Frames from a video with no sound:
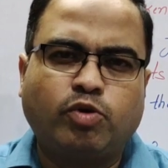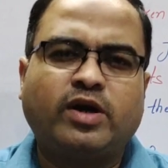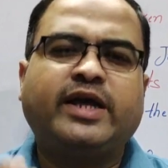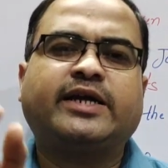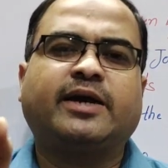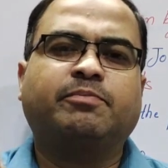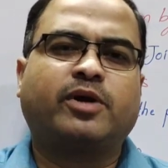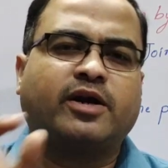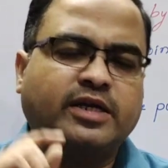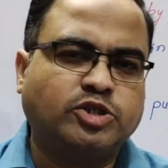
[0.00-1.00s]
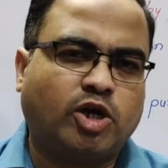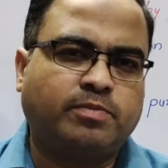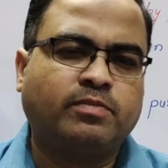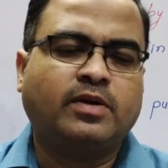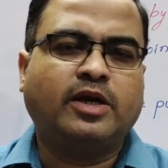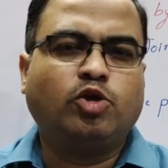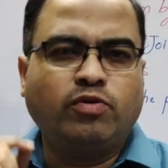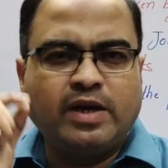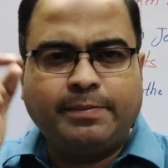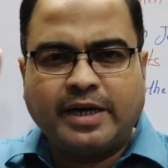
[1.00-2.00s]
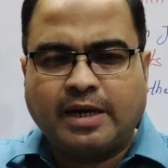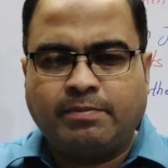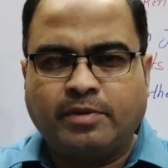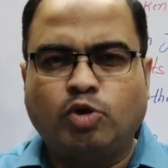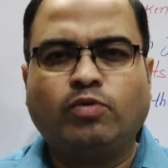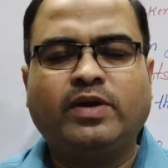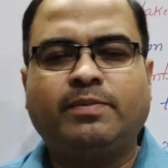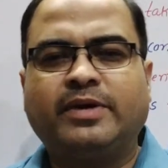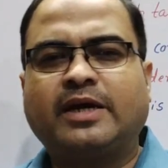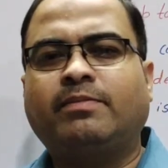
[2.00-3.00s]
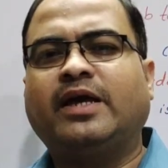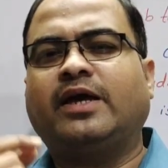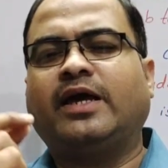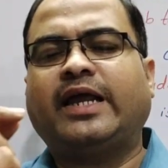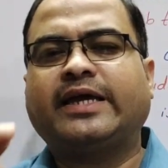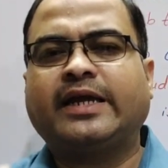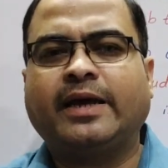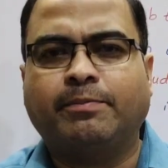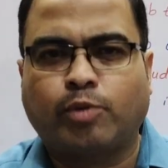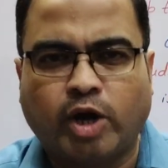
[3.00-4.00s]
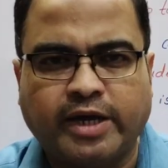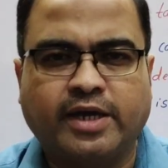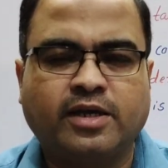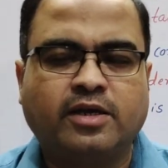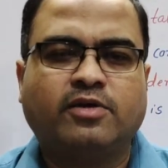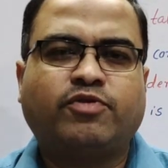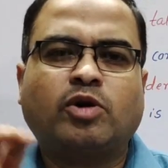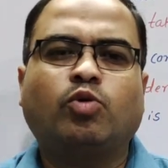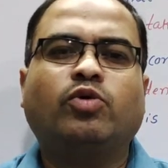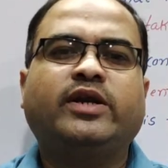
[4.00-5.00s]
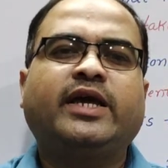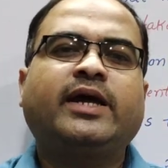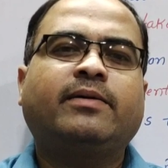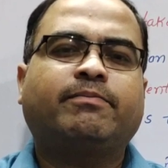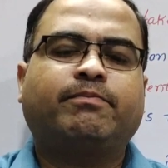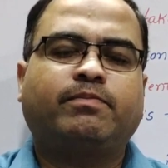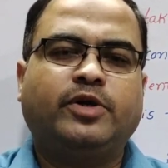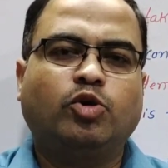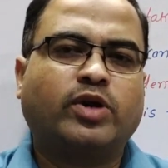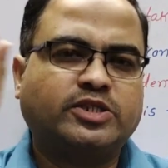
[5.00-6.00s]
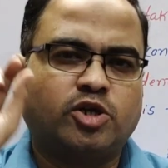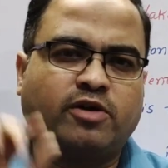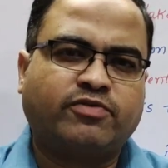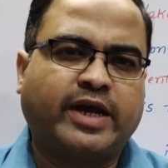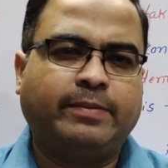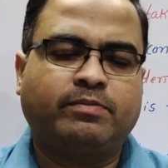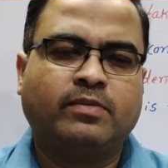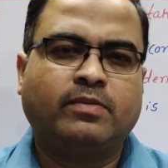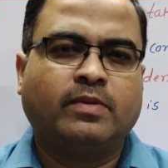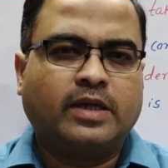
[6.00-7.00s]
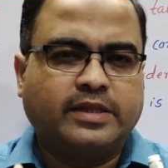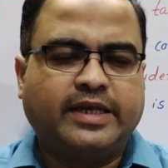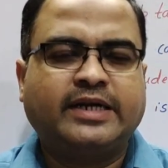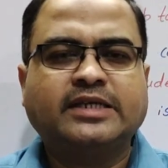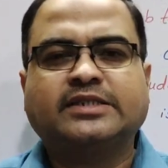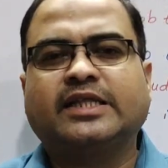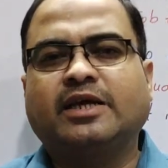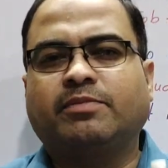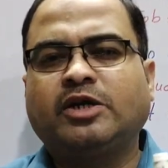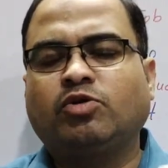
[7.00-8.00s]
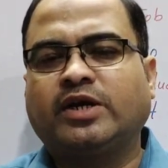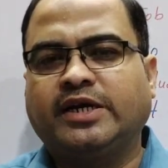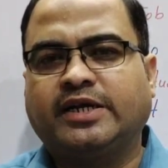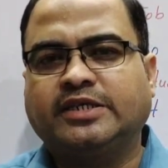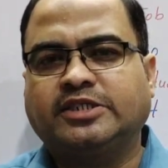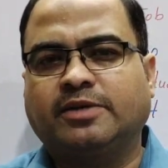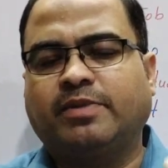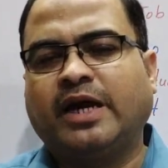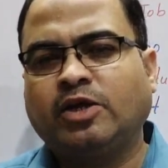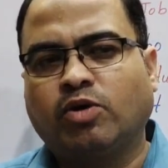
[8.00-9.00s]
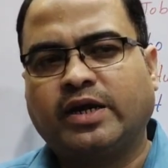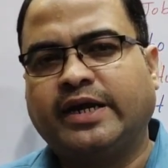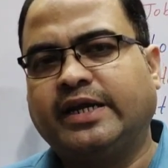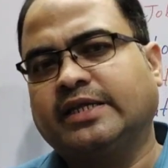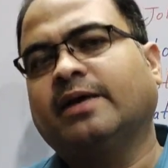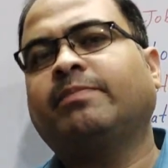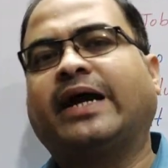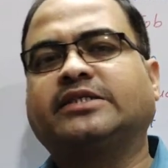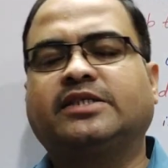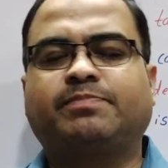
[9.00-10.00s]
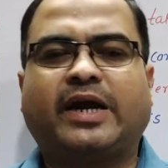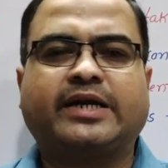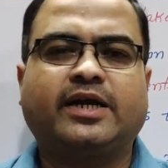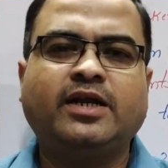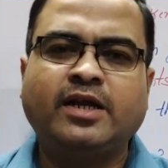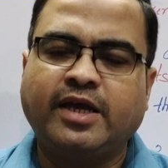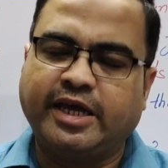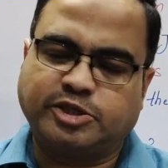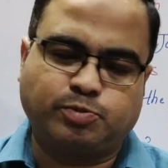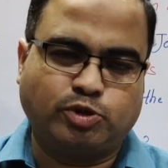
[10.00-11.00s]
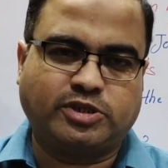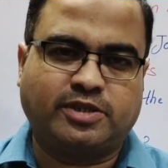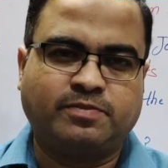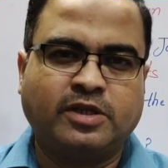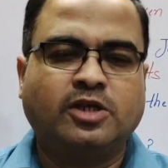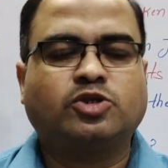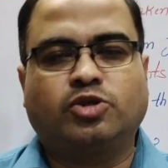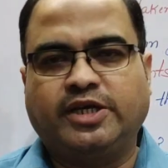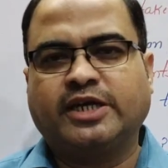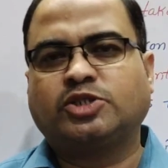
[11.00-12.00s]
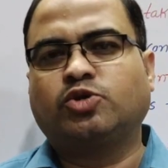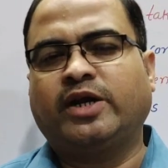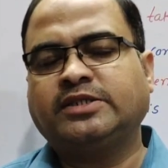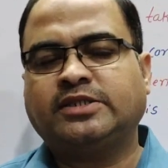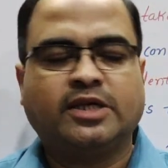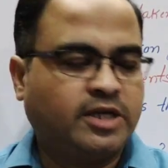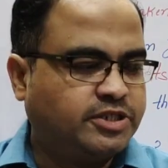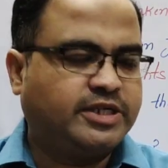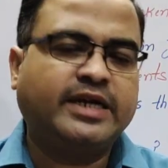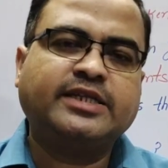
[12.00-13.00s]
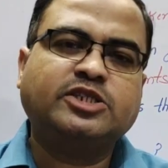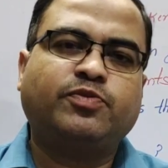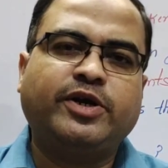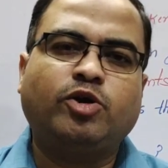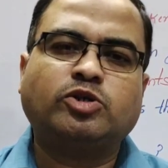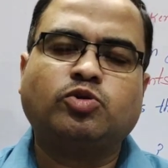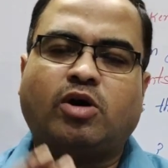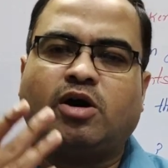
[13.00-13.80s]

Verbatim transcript: purely a temporary job. You will become like an employee for only duration of time. That is nothing but your internship, and you are getting the practical exposure. So dear students, share this video